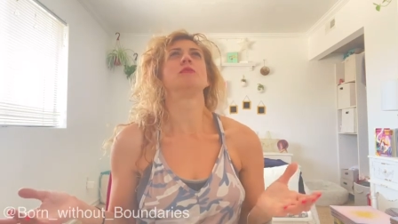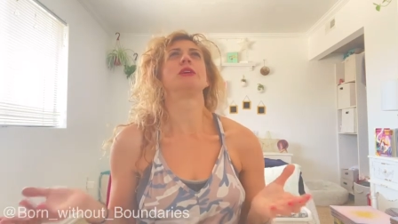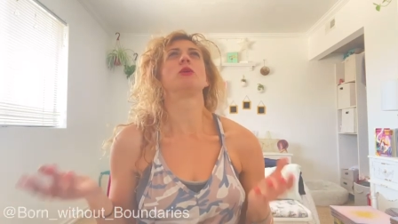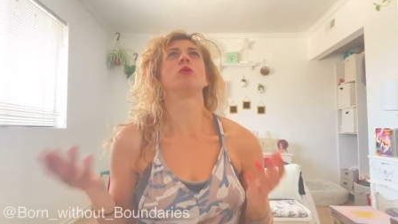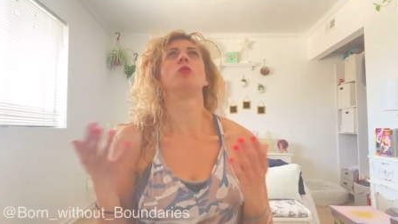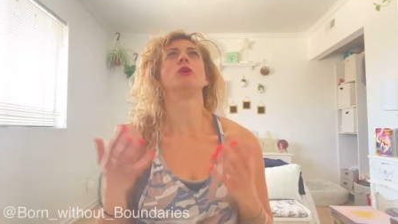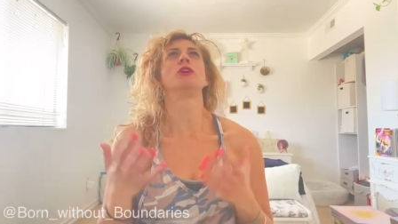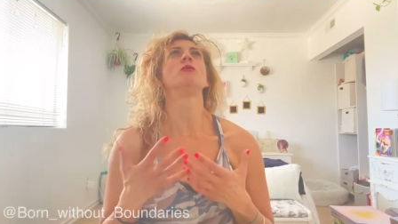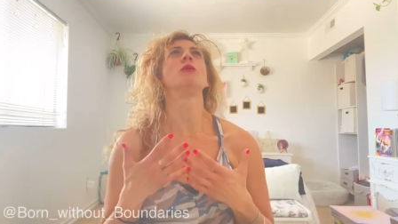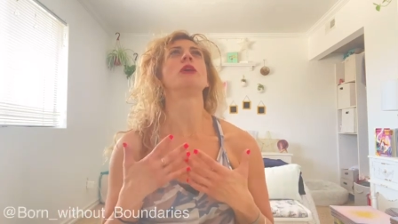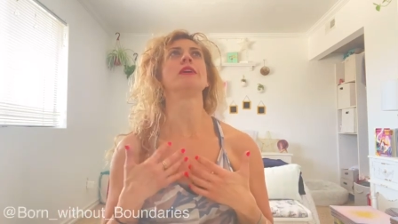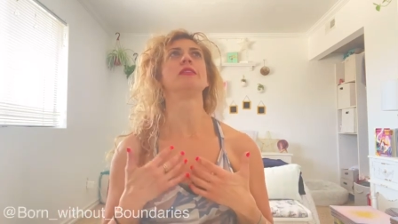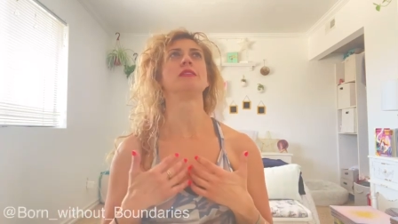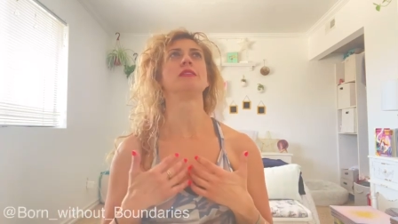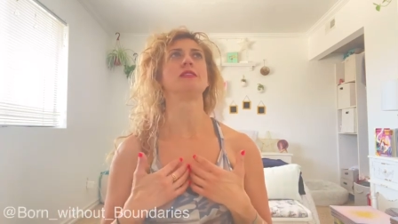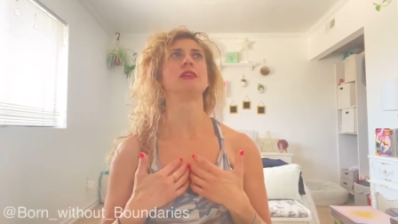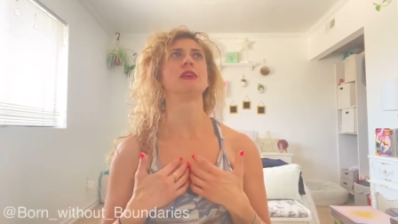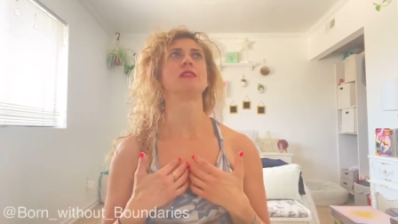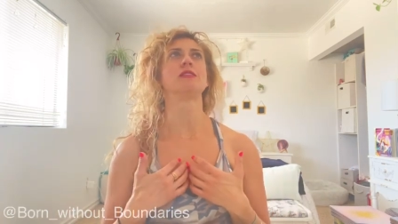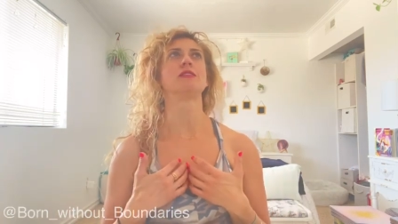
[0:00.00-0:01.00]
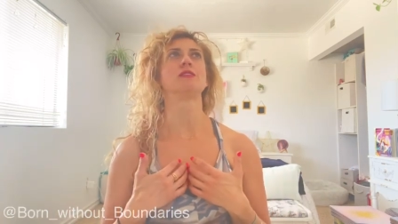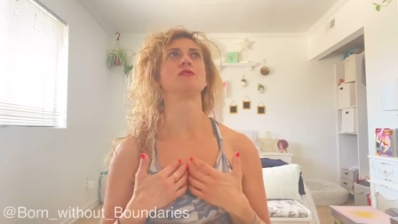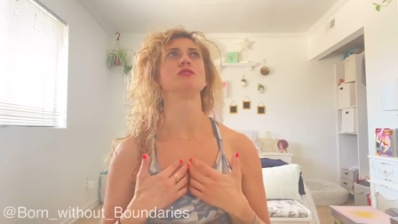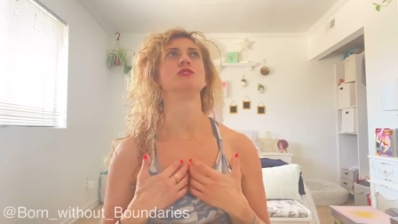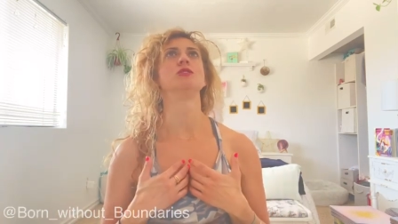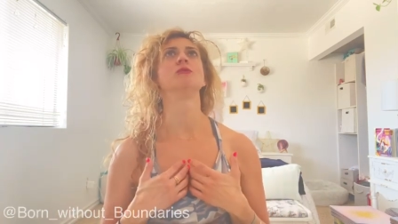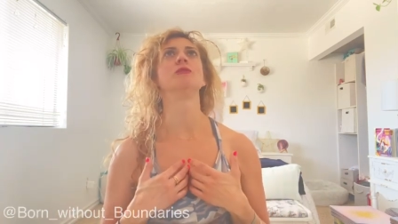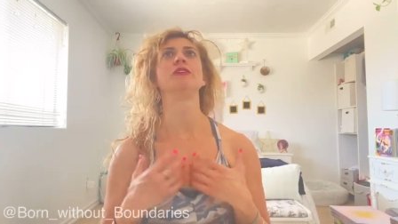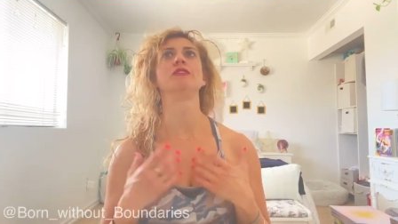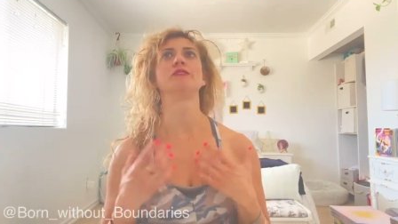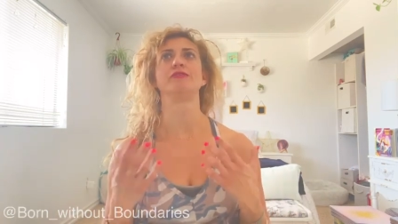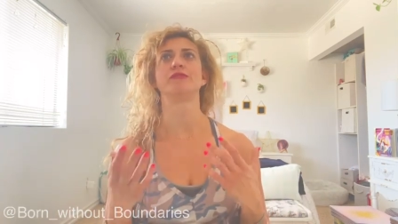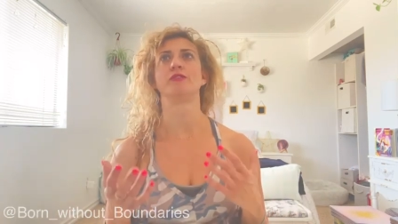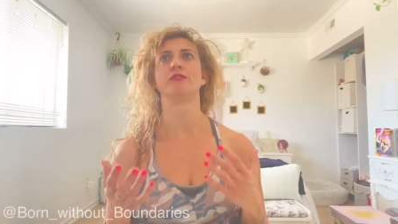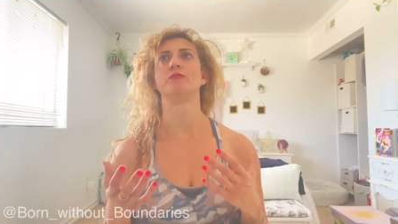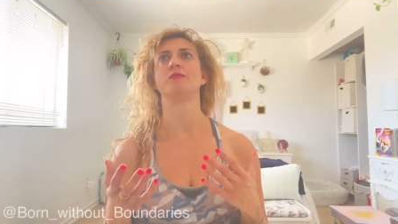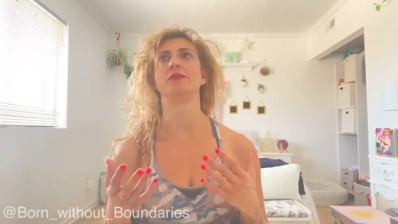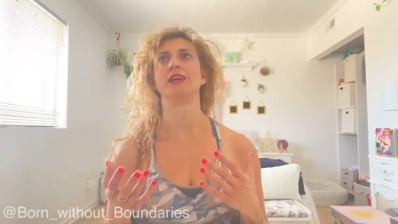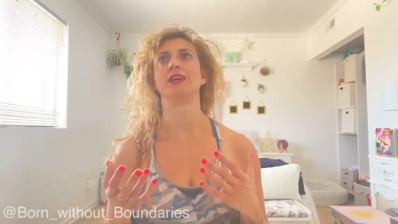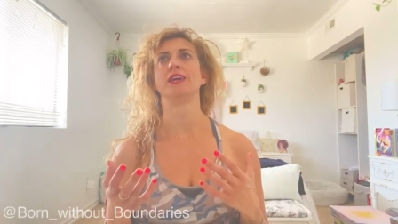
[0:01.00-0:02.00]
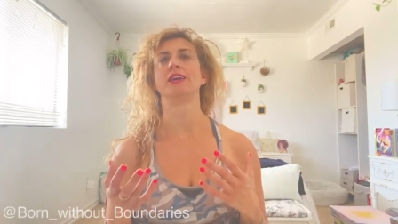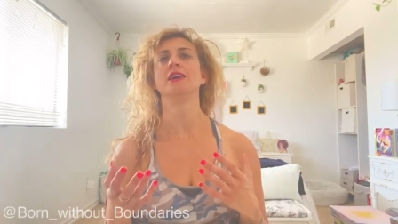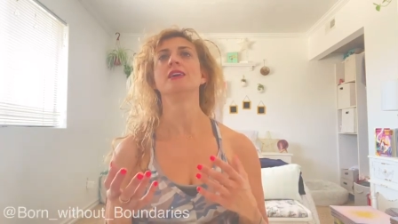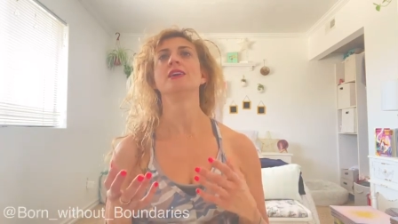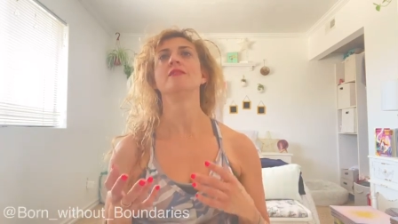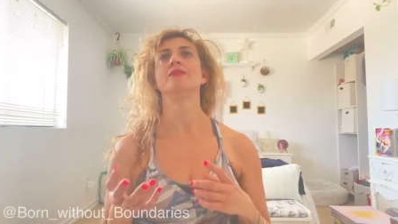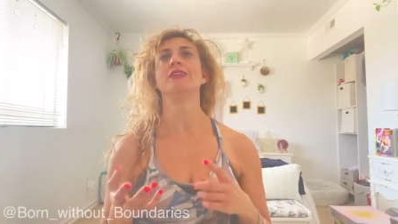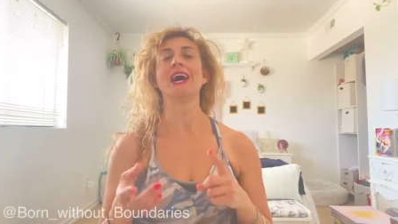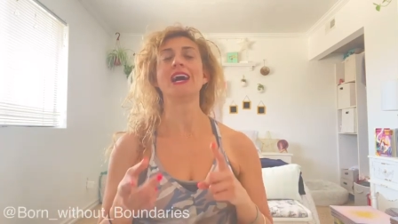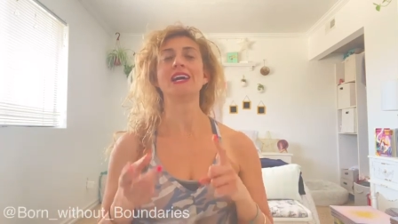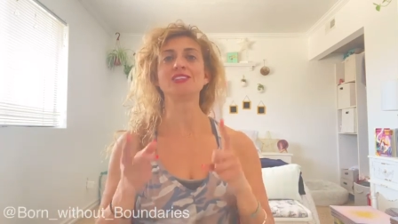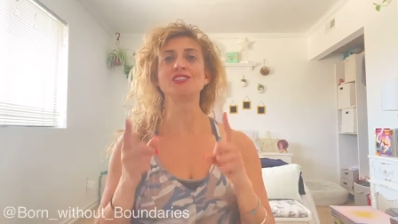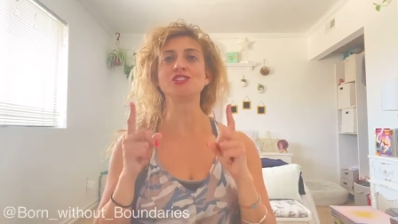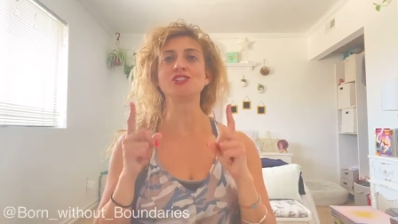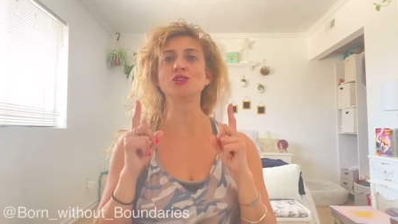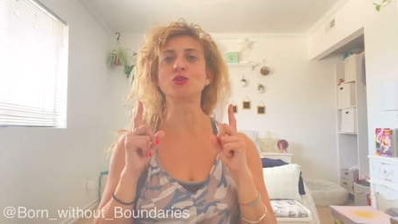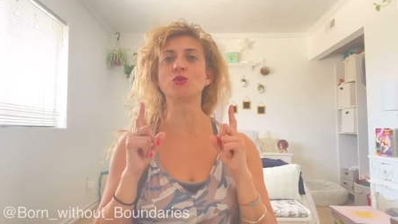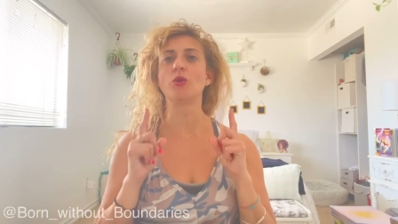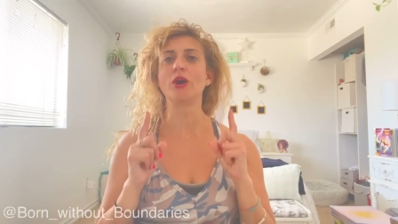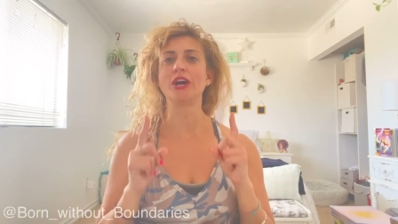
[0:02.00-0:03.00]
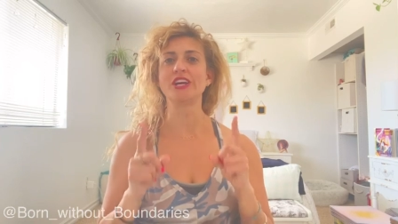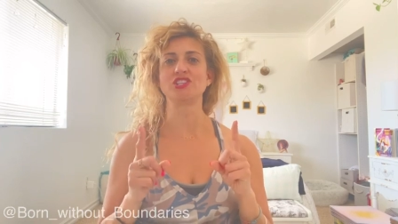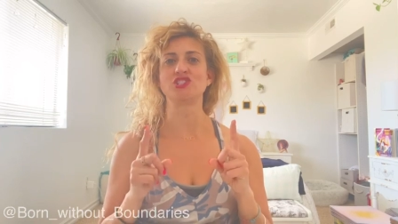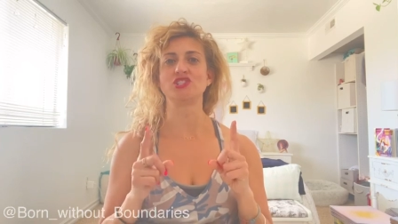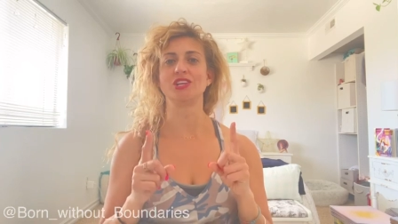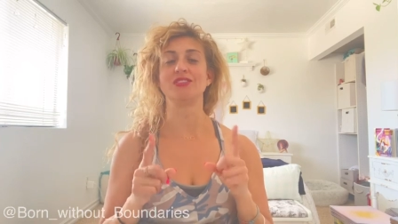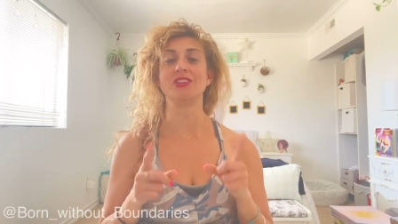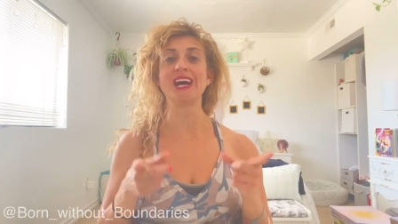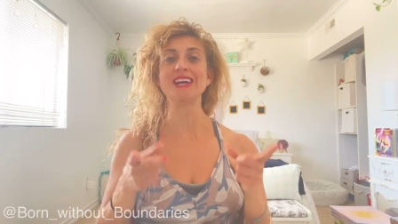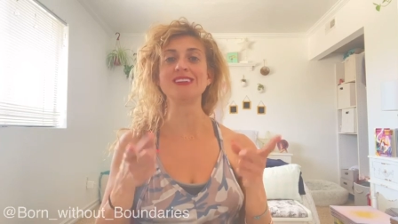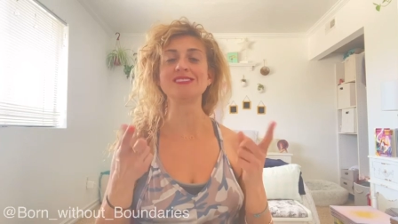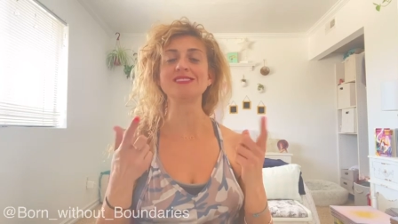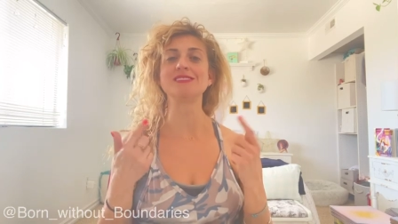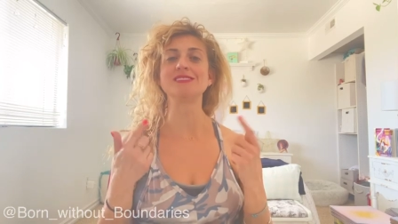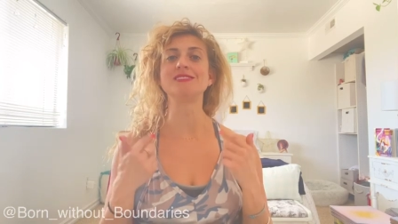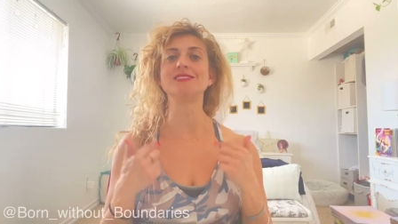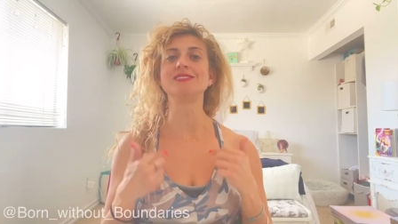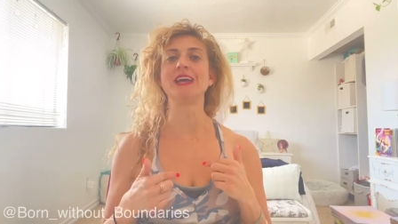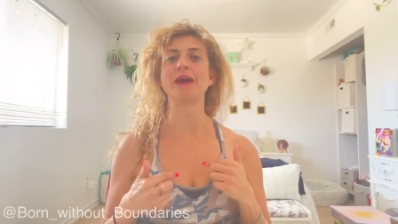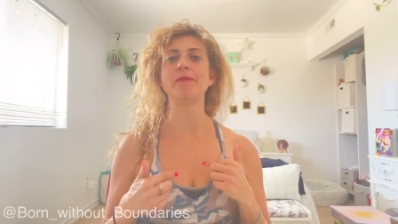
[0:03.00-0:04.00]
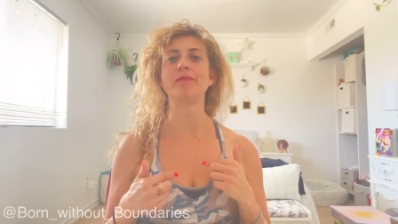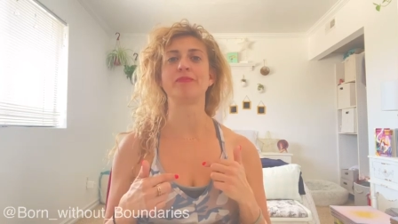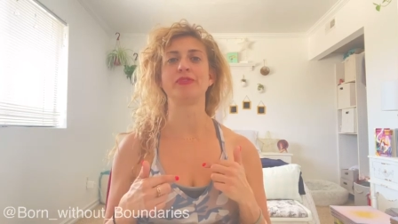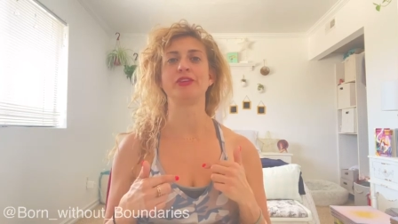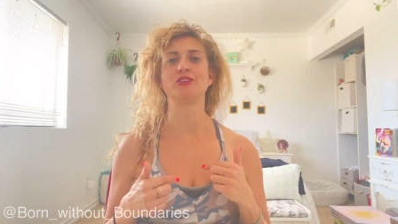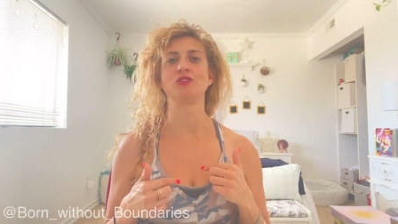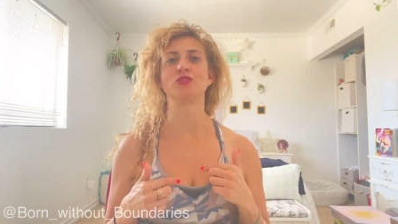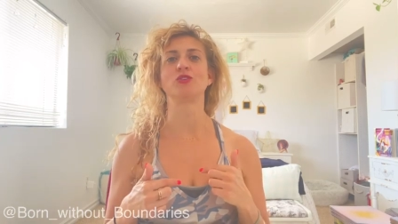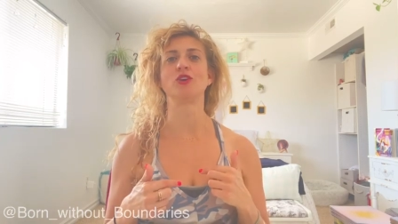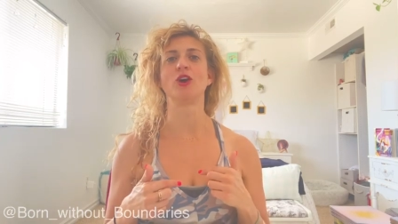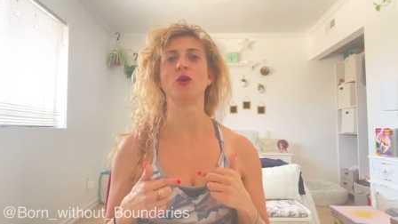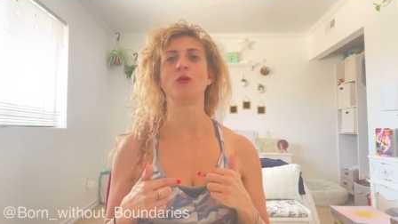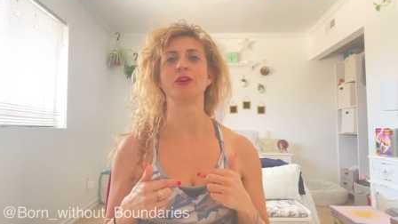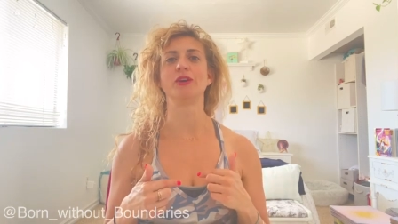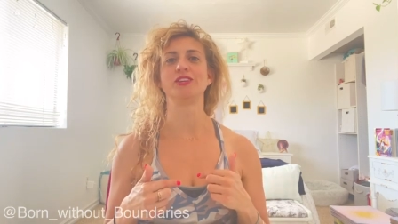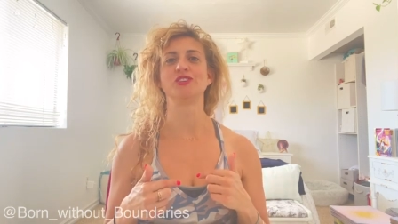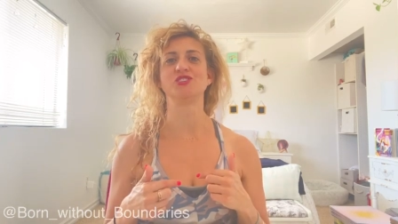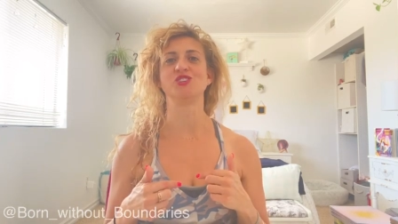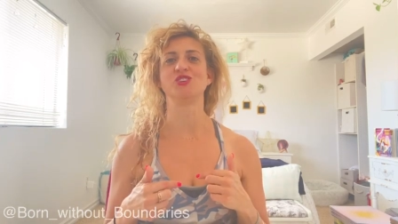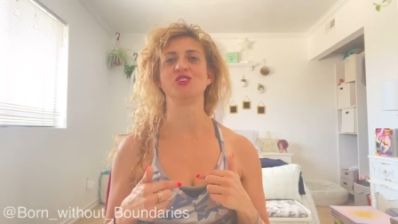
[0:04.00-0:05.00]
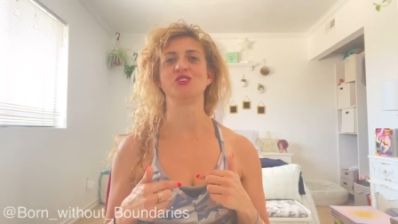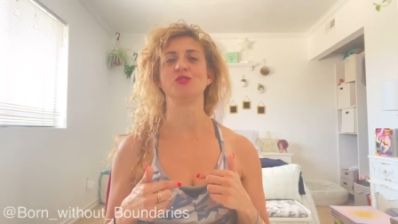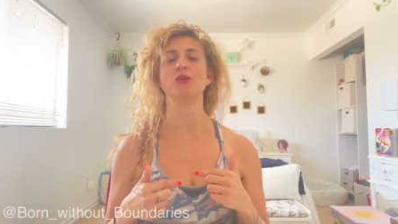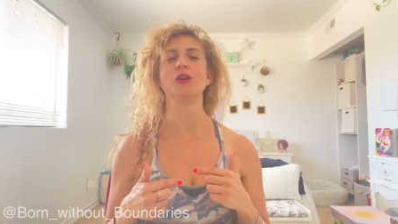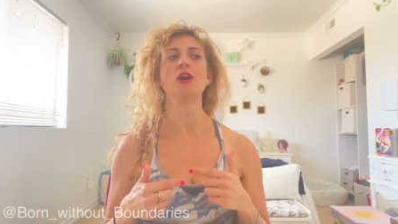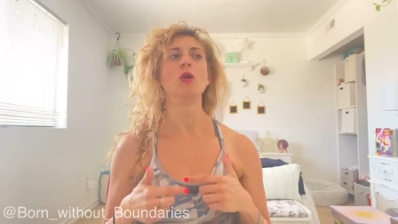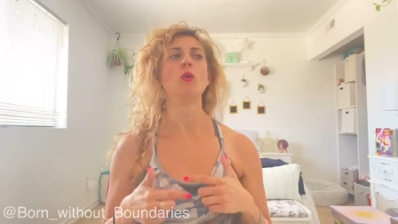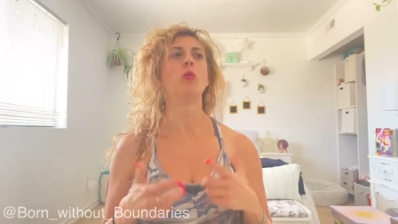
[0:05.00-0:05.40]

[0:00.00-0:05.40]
Like, what do I think they're doing for me? That's the question. That's the depth that you're going to.